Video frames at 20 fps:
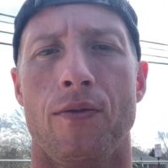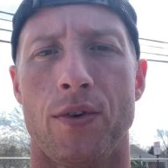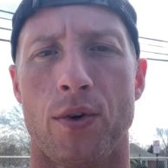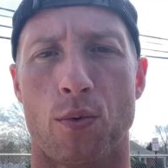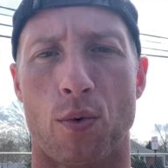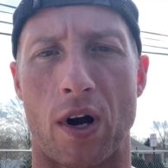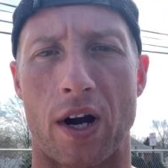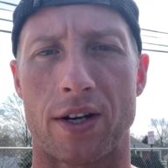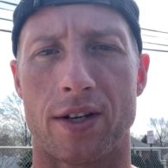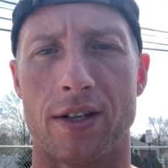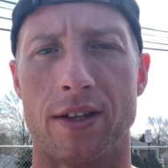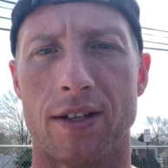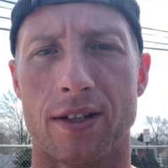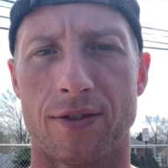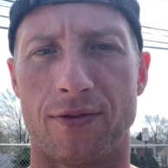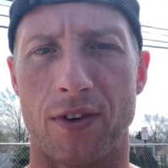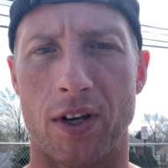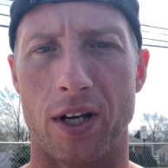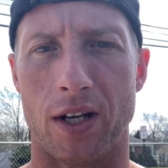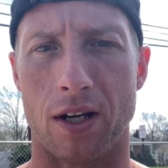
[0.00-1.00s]
watching this
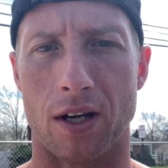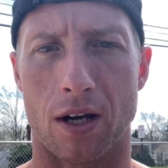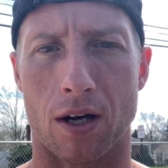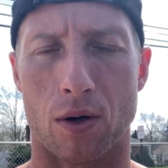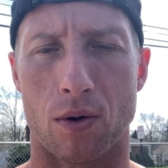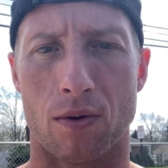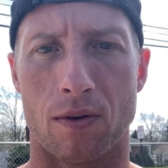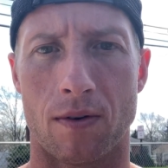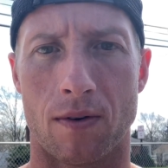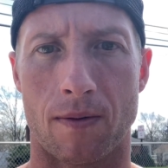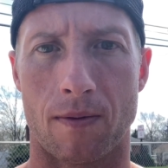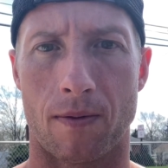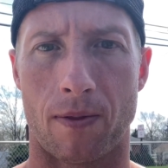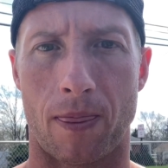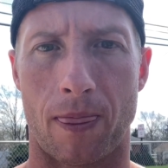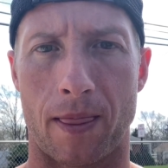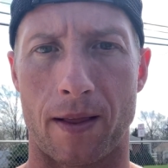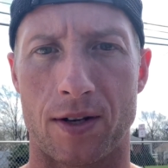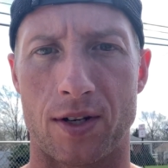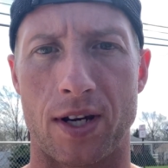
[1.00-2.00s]
video,
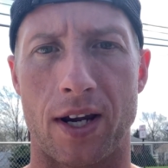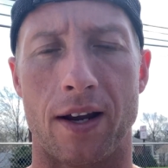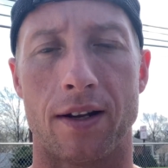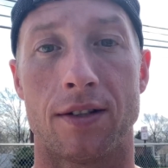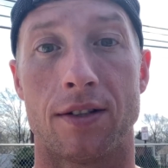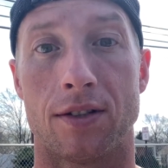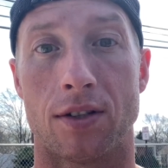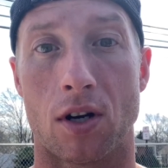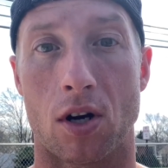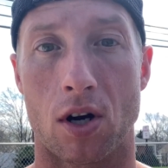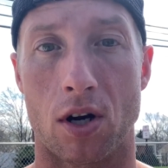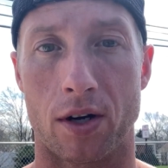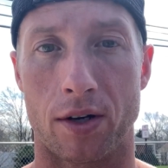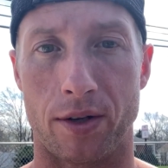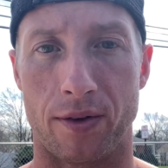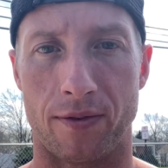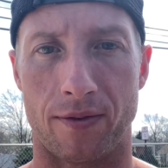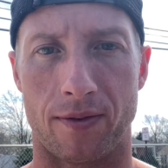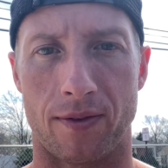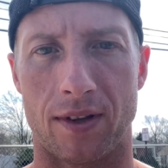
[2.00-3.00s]
chances are
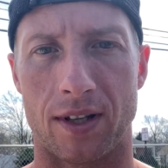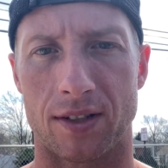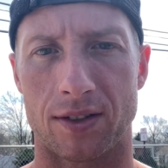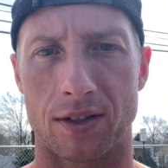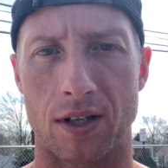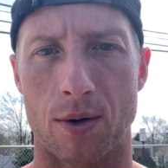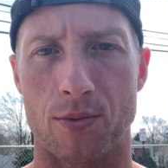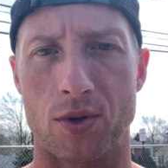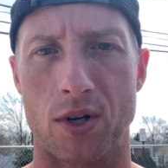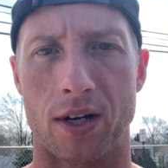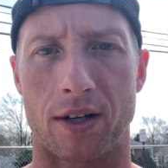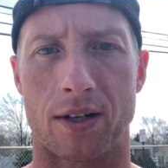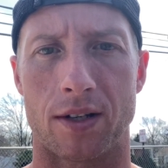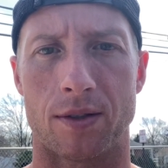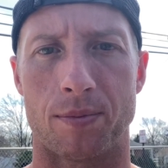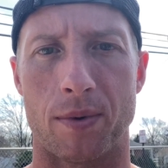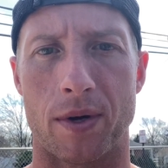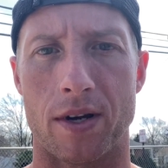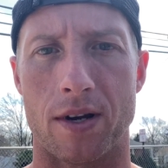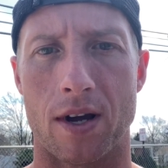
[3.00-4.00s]
this subject has
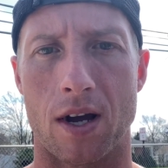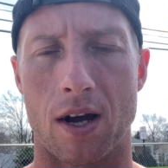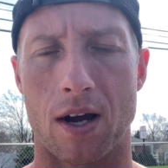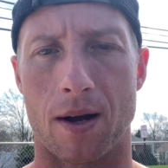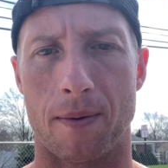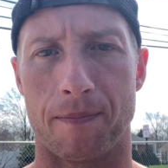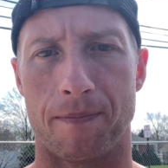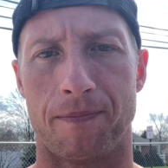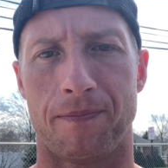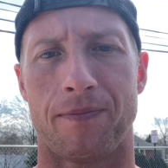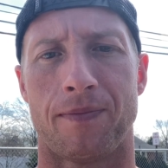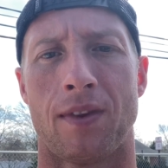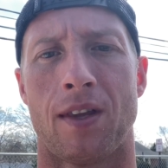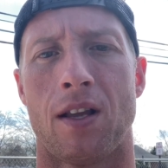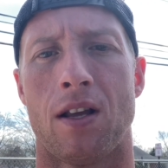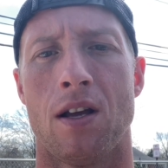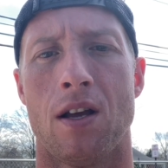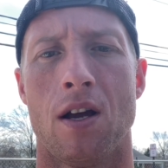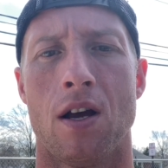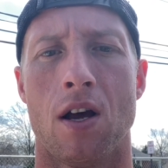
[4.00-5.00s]
been
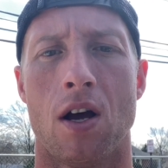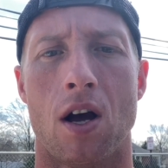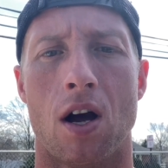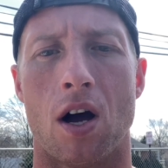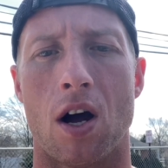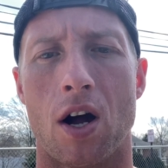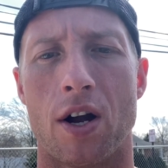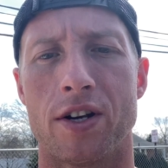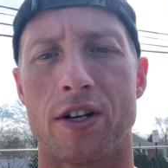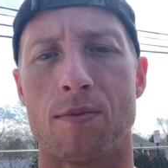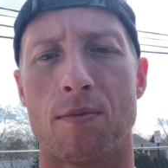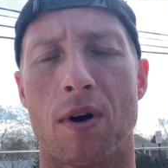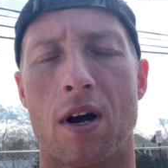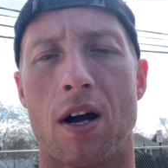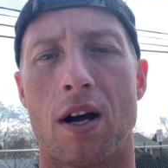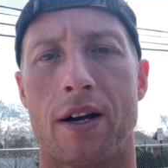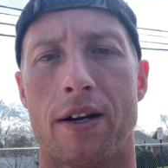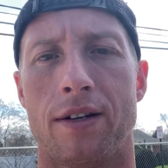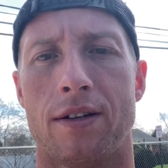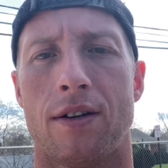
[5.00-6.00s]
on your
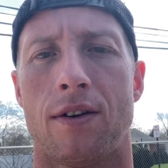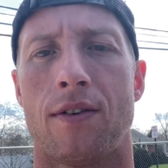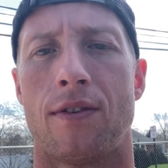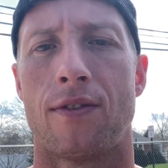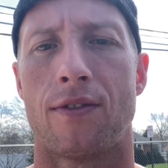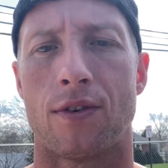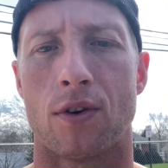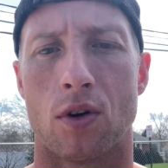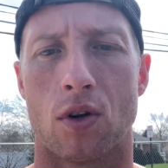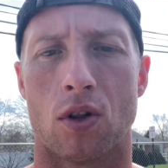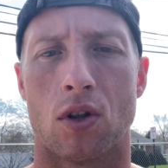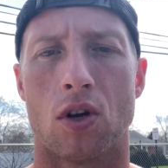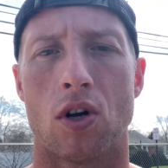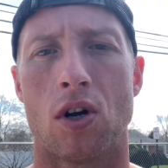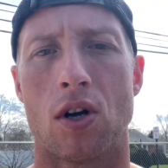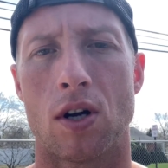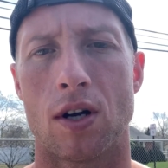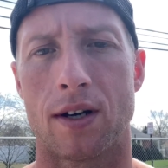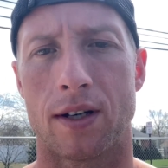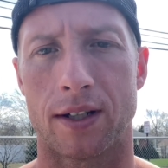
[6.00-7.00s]
mind for a
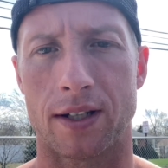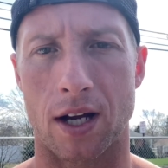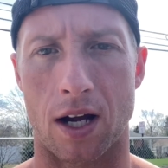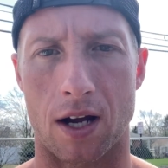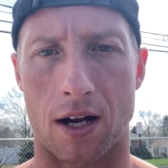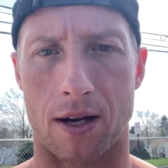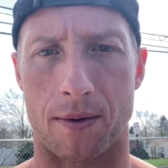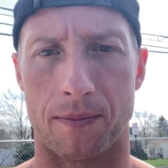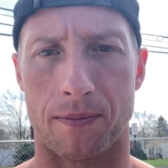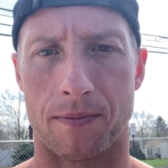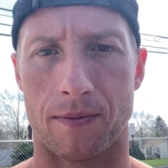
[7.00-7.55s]
long time.